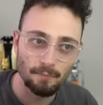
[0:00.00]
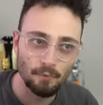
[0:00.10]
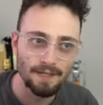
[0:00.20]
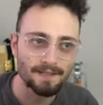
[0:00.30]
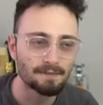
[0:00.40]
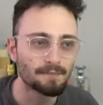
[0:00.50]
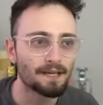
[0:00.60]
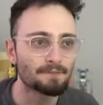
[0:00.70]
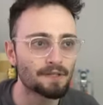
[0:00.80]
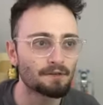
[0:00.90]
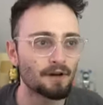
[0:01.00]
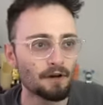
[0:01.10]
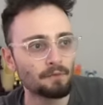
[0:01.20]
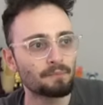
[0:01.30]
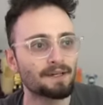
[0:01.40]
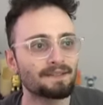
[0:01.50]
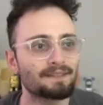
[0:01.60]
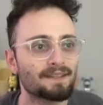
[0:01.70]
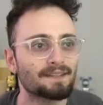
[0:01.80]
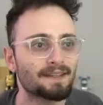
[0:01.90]
winning some games in a row, but
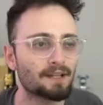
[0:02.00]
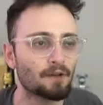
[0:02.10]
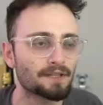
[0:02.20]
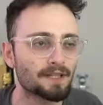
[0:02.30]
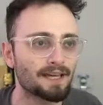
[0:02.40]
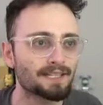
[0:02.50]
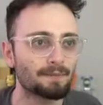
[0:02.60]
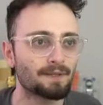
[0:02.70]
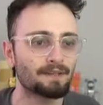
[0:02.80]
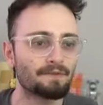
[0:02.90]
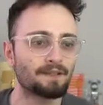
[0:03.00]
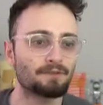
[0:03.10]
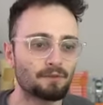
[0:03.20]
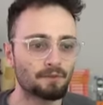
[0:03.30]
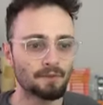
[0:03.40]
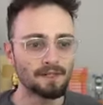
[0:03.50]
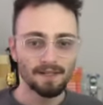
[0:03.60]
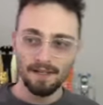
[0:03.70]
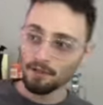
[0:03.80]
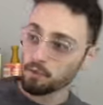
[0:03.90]
then I lost the last game of the event to
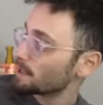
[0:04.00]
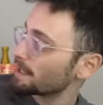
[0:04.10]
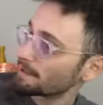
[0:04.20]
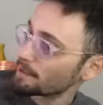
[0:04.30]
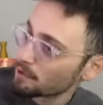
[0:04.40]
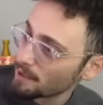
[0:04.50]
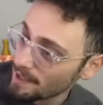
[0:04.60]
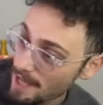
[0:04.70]
a 2800.